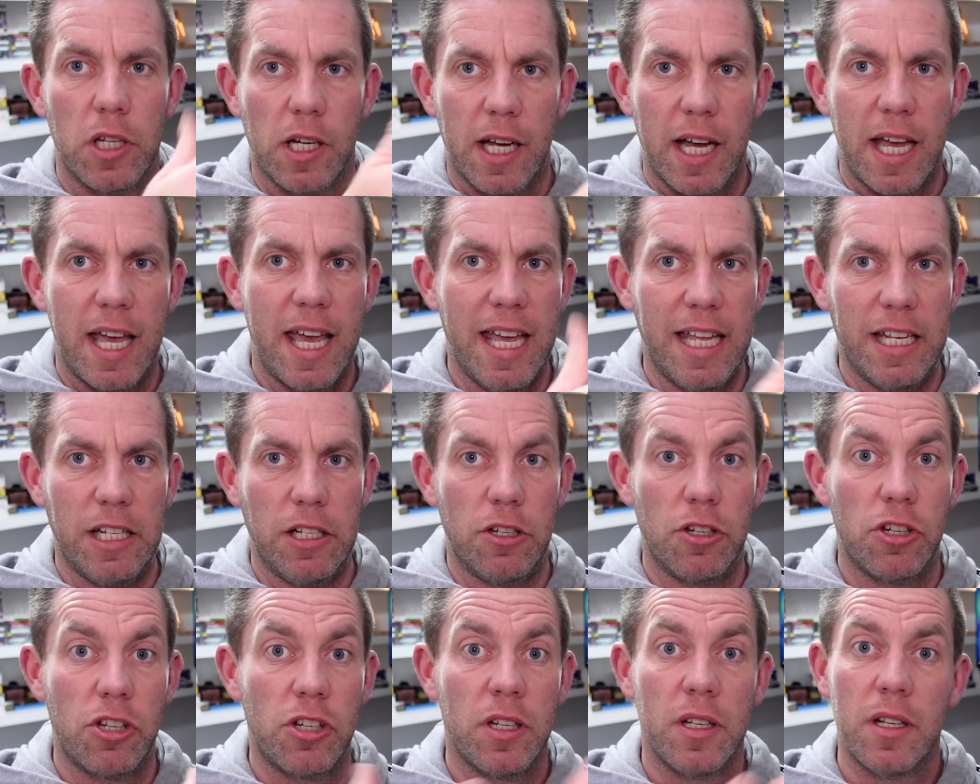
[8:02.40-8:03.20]
like a
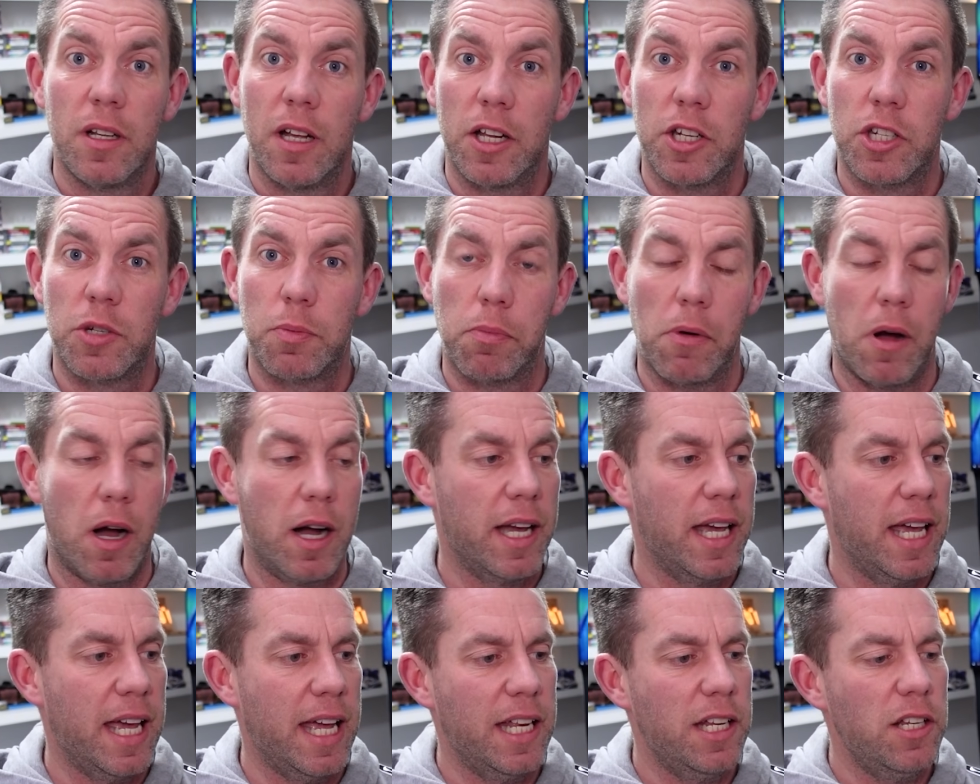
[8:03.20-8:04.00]
hinge, a
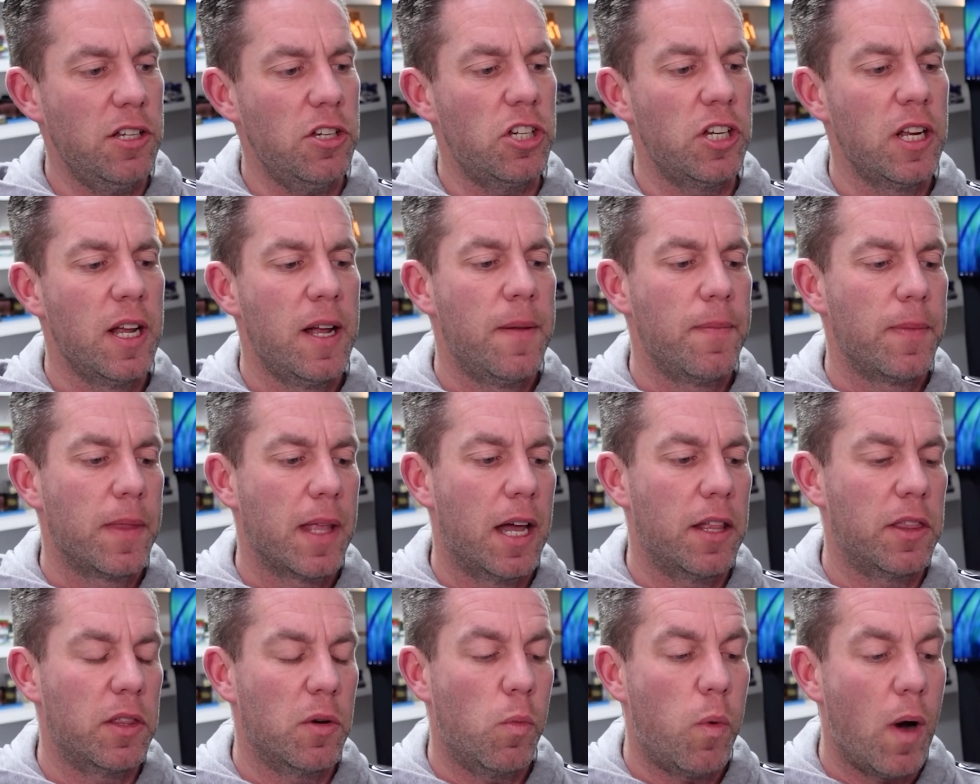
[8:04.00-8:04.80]
sprung hinge,
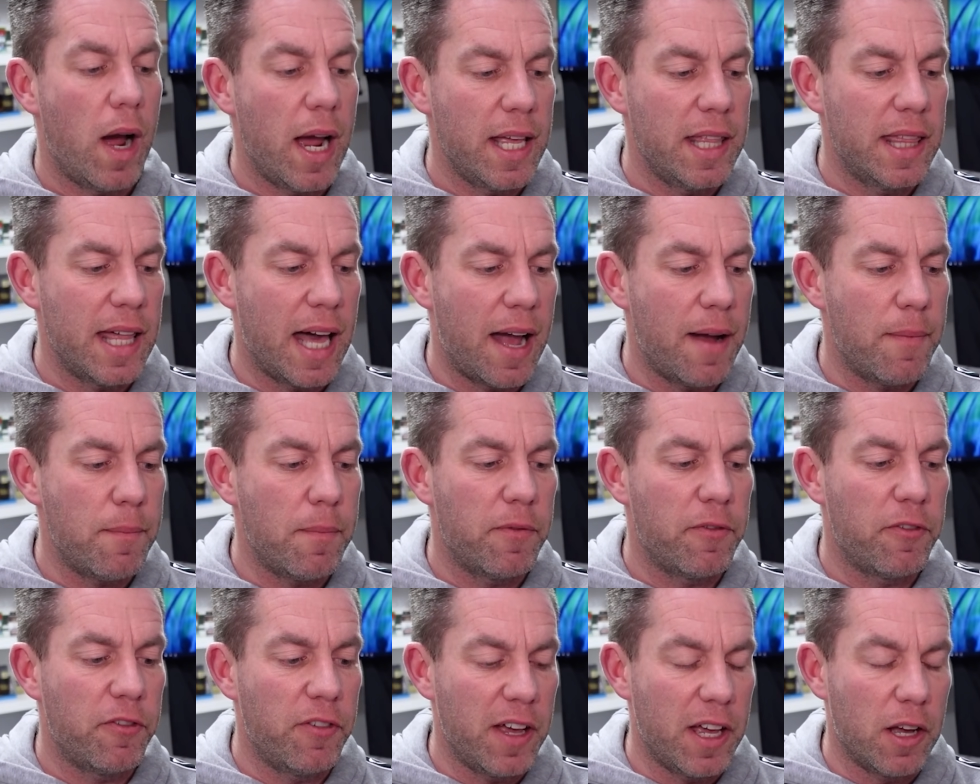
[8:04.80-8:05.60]
and the way
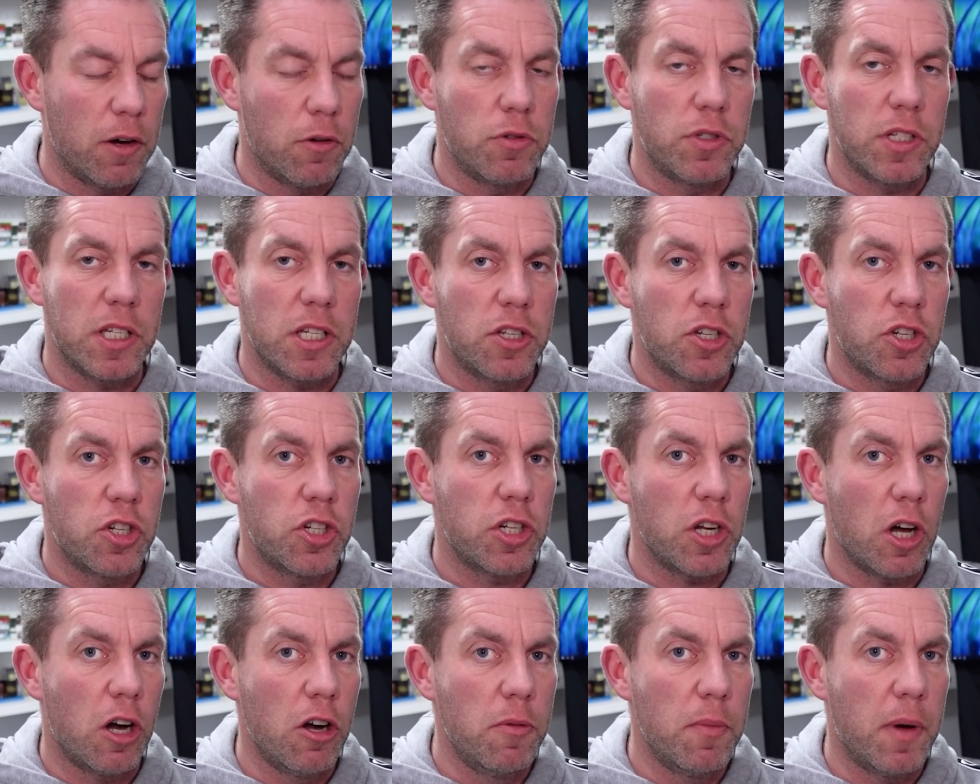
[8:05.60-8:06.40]
that feels is
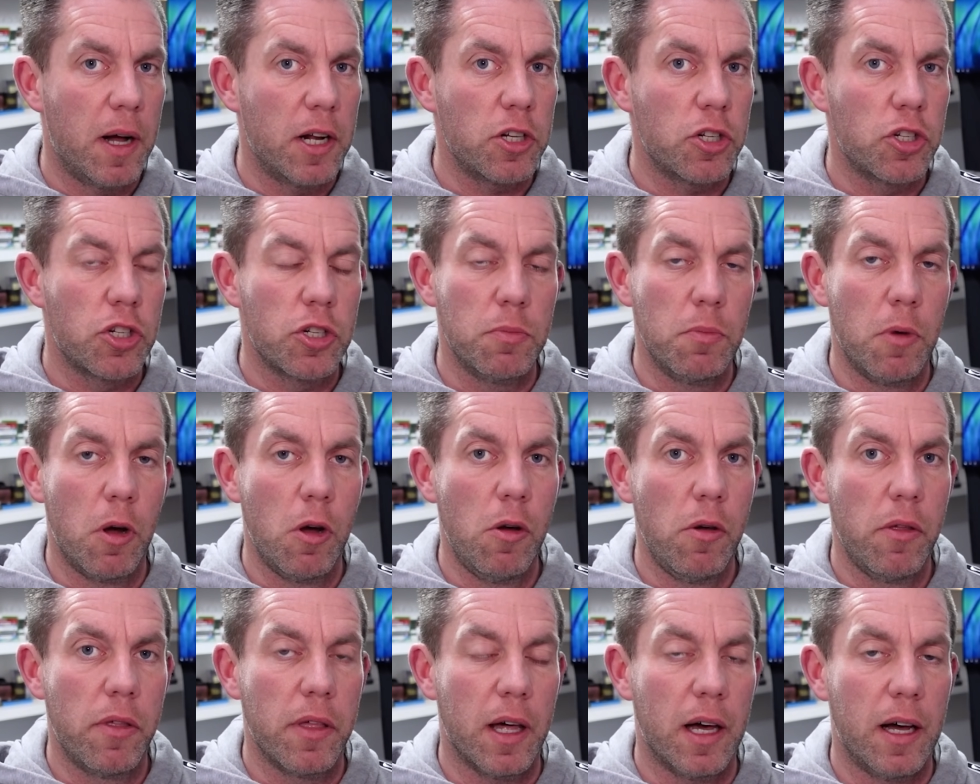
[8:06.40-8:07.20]
so much
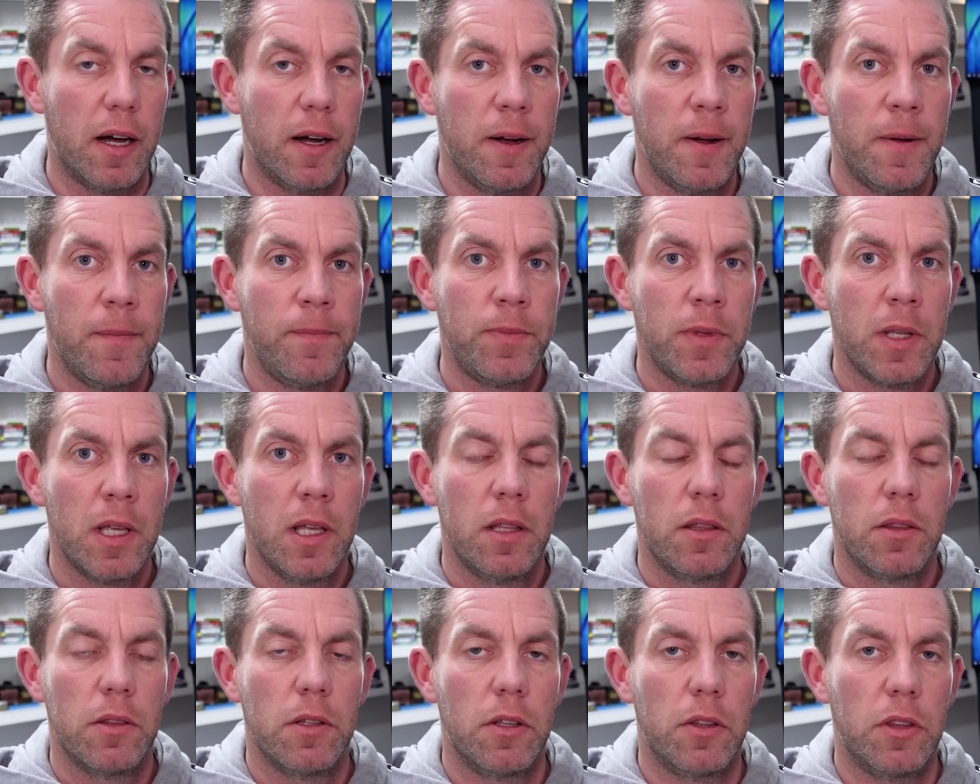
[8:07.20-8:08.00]
smoother
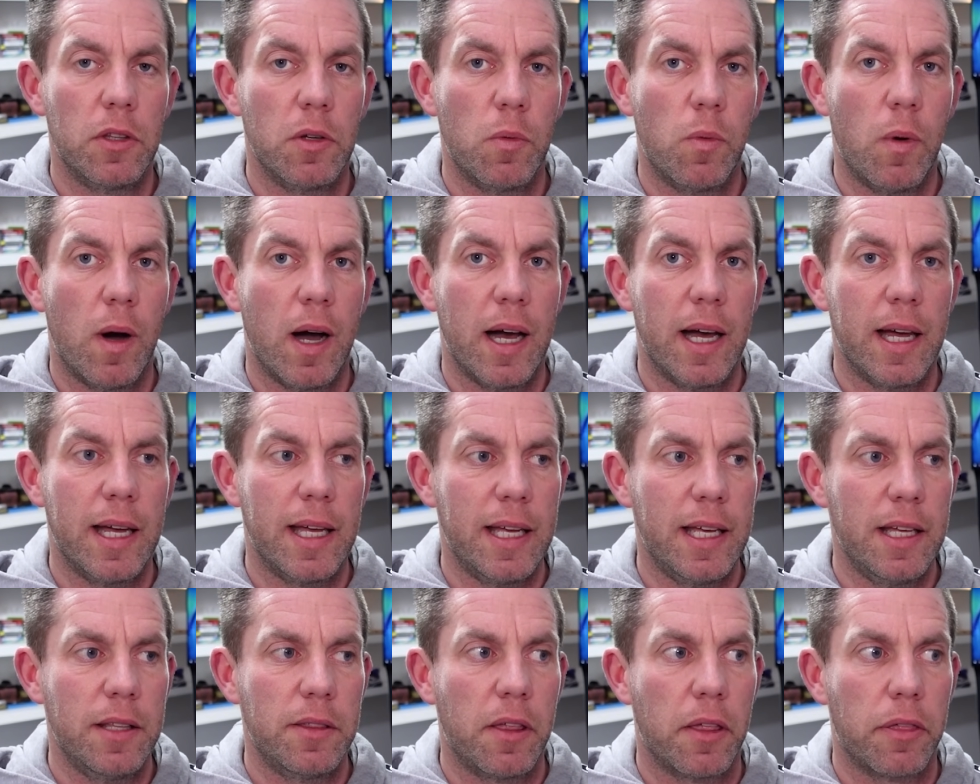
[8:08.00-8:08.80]
than the
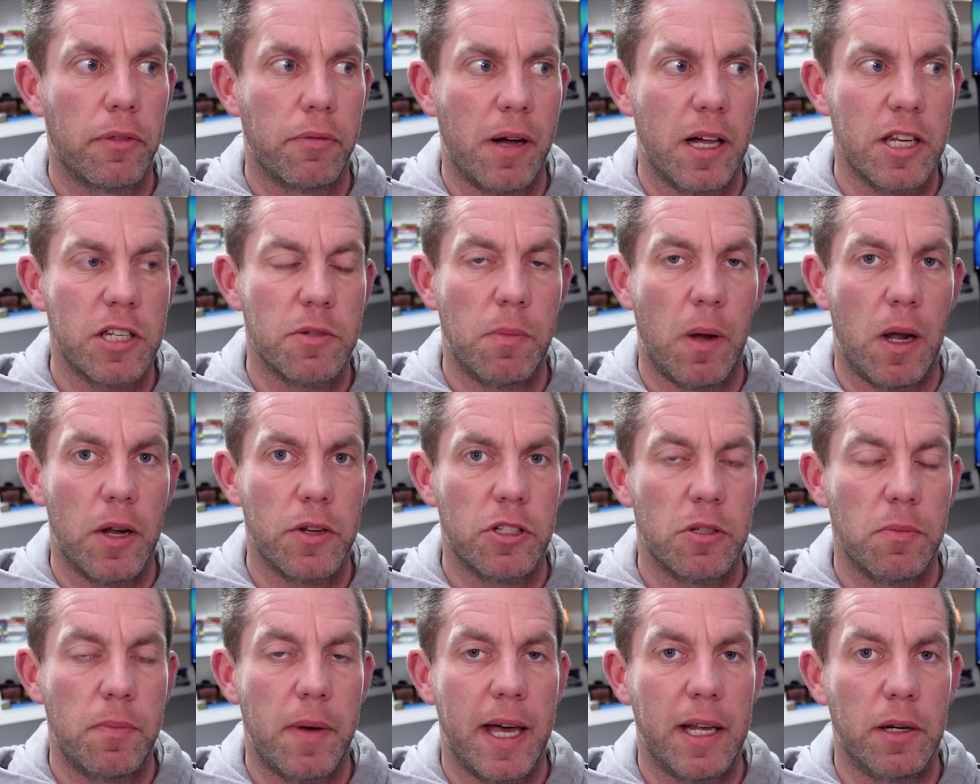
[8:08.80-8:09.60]
way the
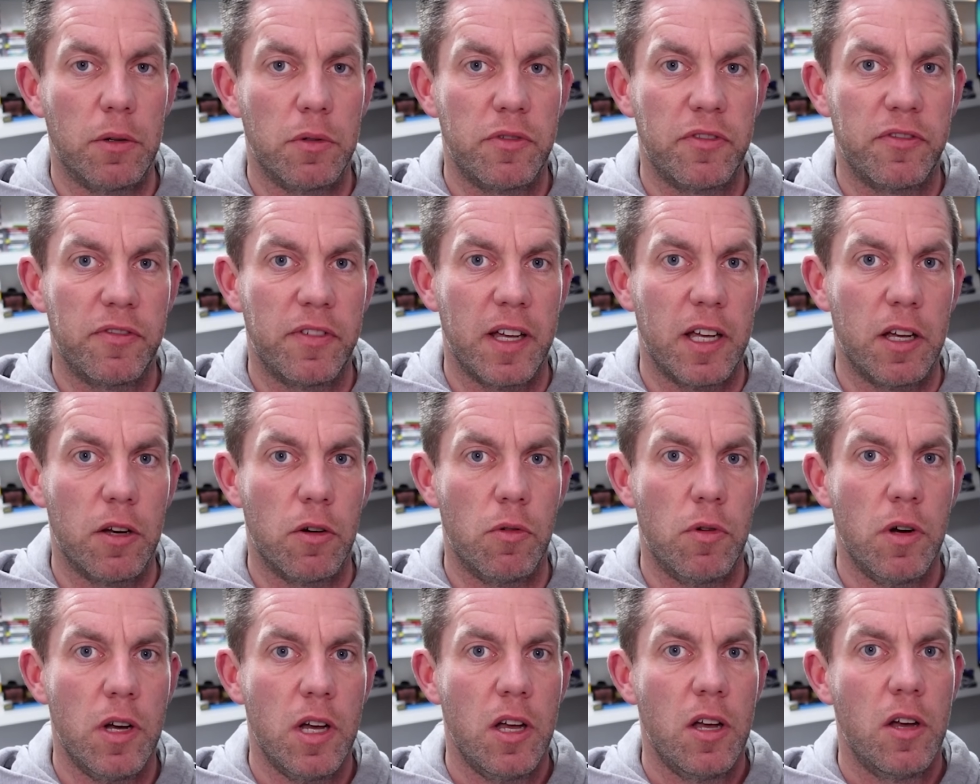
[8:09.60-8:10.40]
Thrustmaster pedals
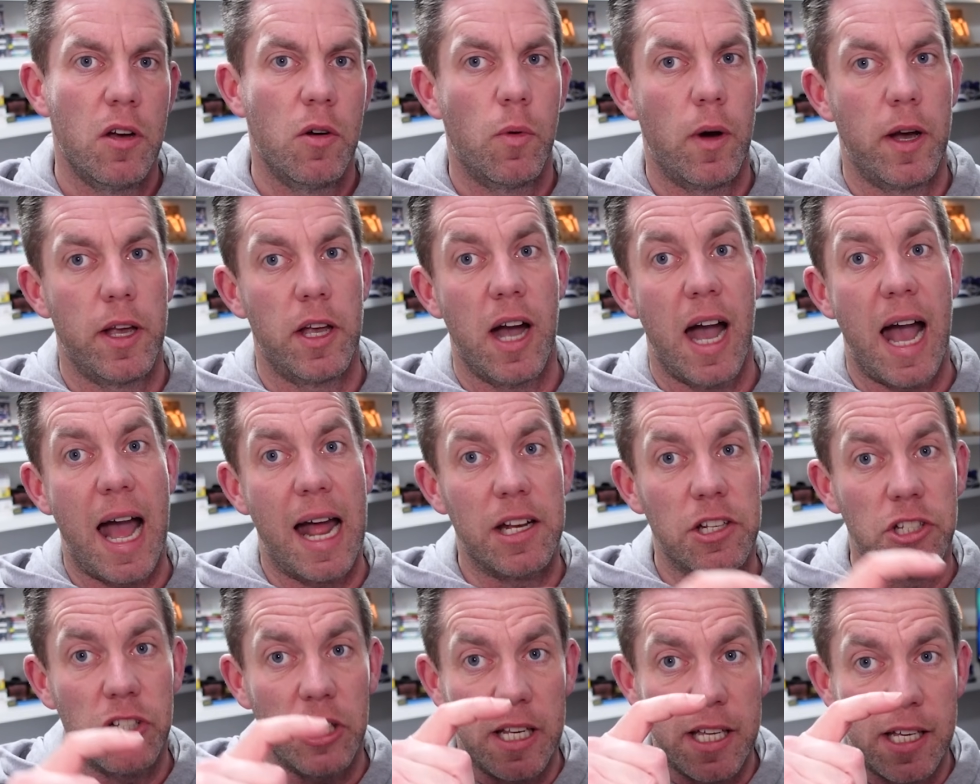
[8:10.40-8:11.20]
feel, where you're
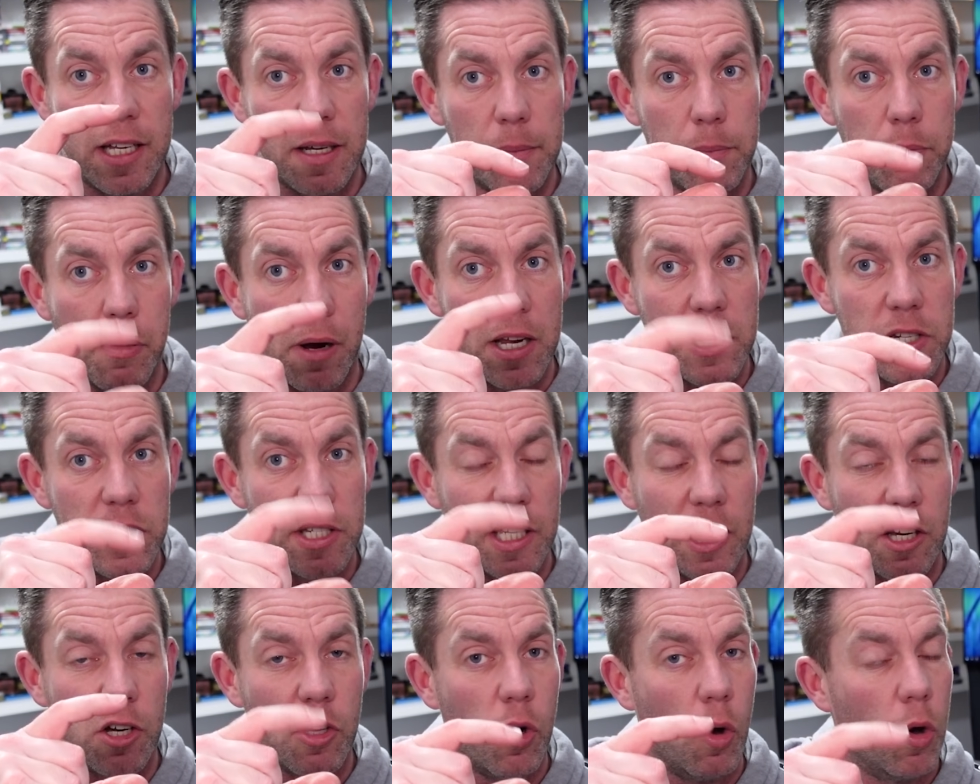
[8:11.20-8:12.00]
actually
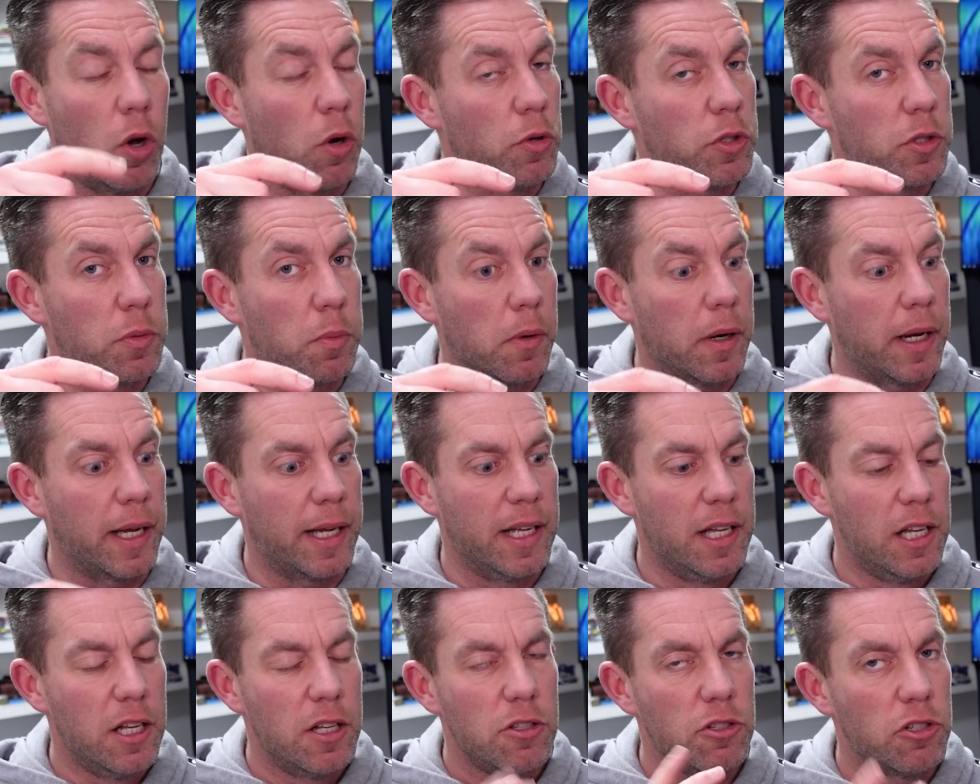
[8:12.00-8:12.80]
compressing a coil spring.